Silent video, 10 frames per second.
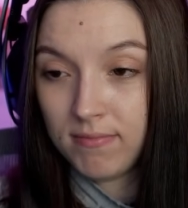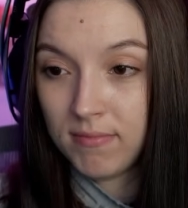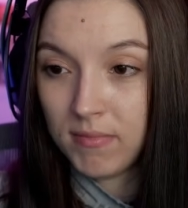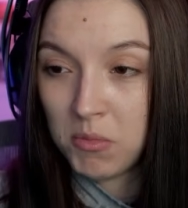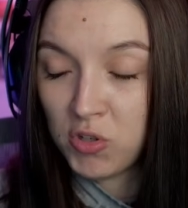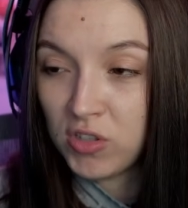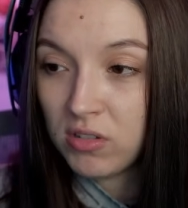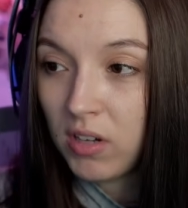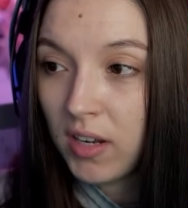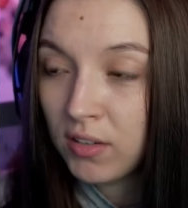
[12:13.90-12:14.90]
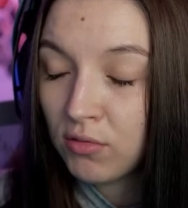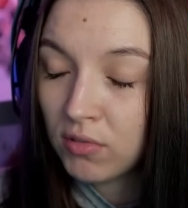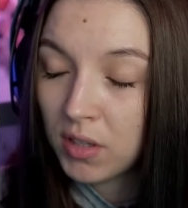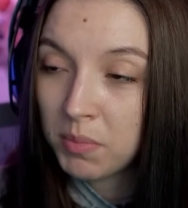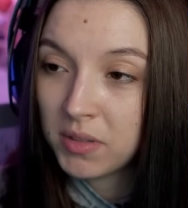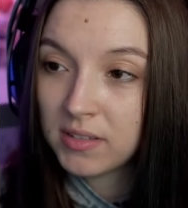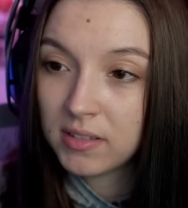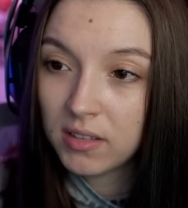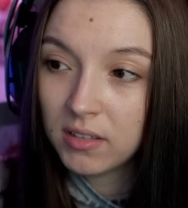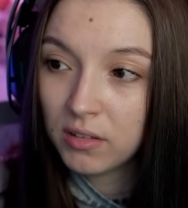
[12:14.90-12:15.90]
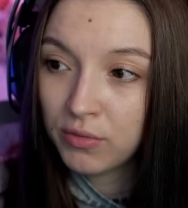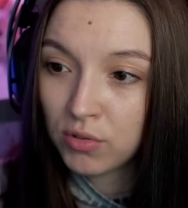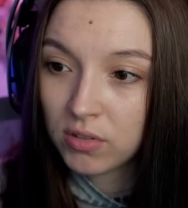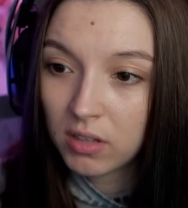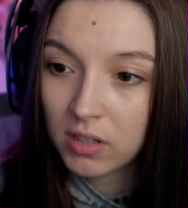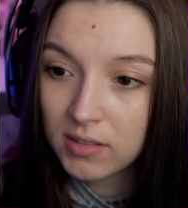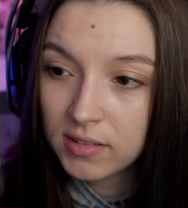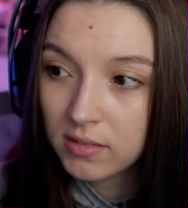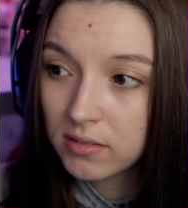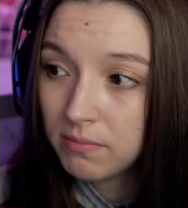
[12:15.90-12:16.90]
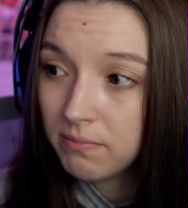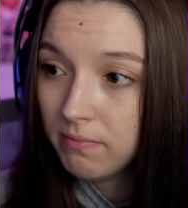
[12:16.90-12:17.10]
I mean, she's trying to keep it sealed for a reason.